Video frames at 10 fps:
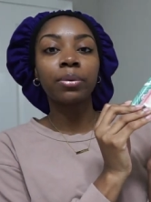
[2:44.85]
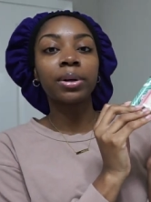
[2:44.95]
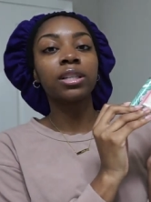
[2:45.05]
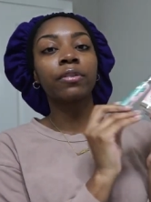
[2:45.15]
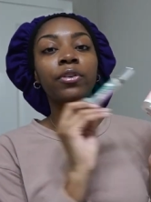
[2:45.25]

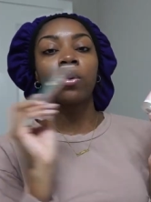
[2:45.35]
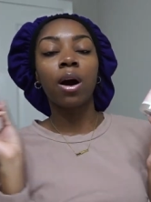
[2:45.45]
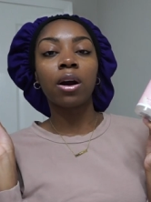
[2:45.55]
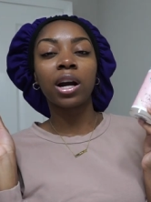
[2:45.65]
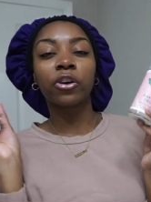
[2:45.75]
which if you
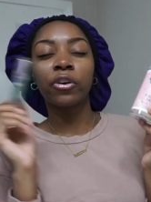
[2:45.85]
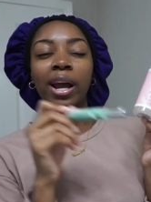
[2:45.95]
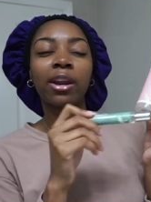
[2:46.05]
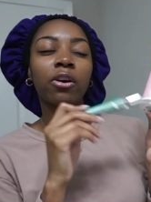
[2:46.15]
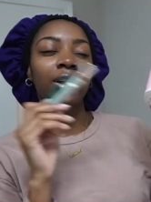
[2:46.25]
are a
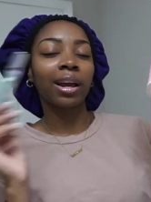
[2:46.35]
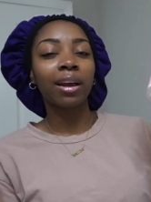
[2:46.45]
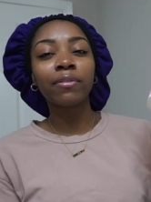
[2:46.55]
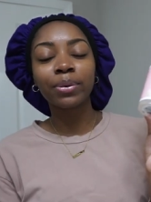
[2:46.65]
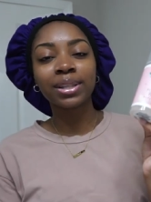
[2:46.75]
creator or like
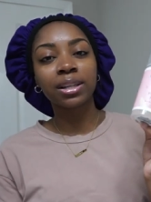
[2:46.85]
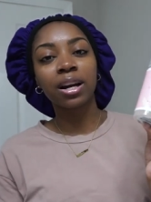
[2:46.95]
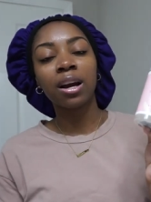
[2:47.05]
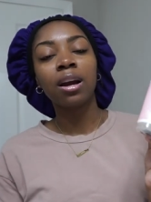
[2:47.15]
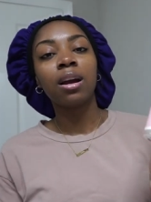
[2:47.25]
an
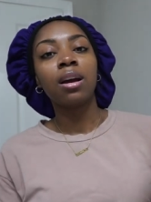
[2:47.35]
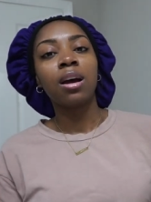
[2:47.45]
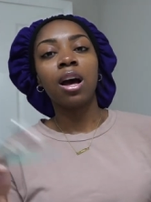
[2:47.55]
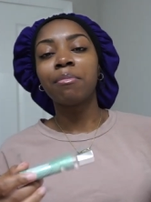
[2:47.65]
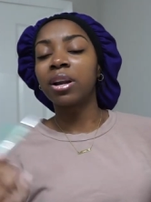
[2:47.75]
influencer,
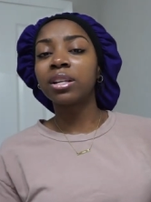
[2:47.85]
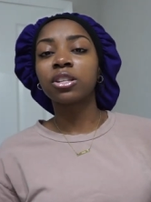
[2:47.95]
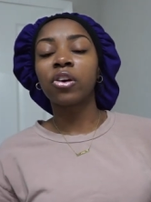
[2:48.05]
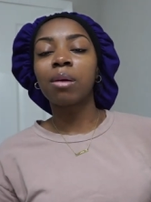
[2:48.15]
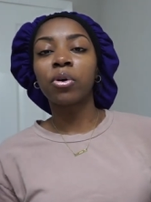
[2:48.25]
um, on
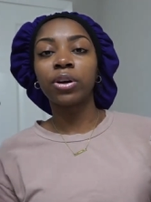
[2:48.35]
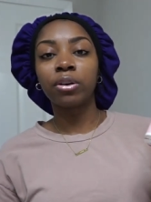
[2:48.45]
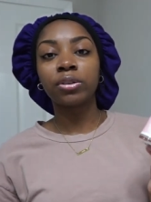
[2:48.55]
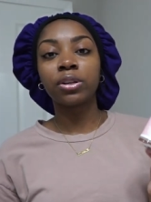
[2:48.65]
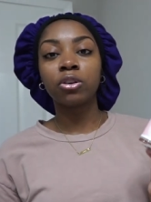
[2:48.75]
Instagram or
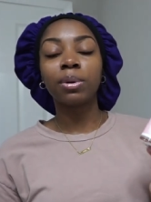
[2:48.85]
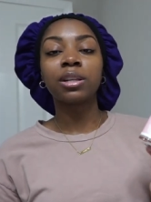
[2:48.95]
YouTube.